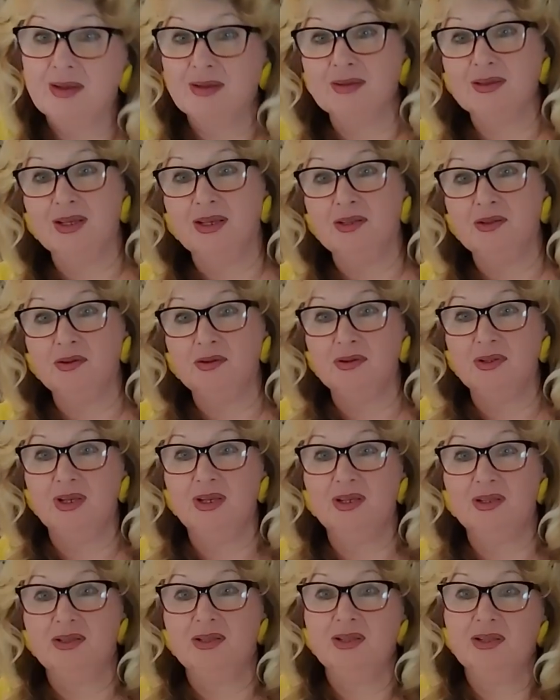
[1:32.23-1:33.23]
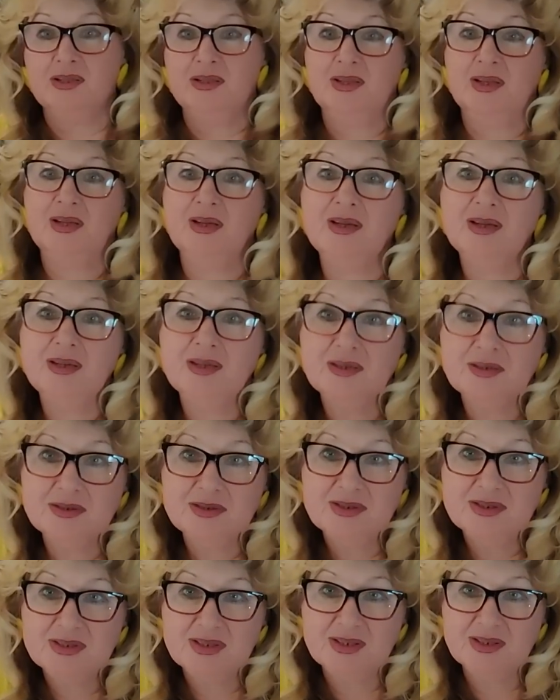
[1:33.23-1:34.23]
they donated
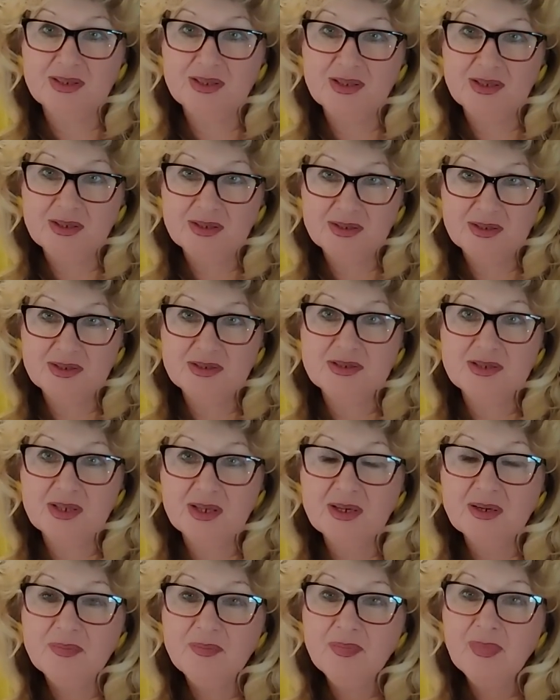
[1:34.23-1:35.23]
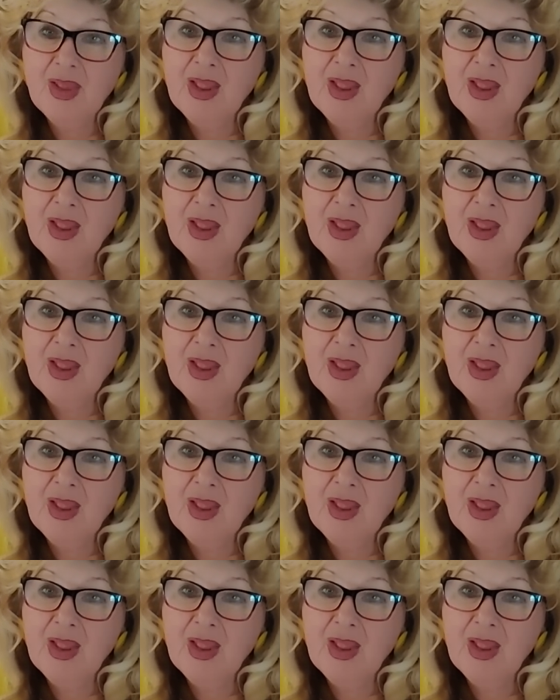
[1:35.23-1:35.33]
recently this year,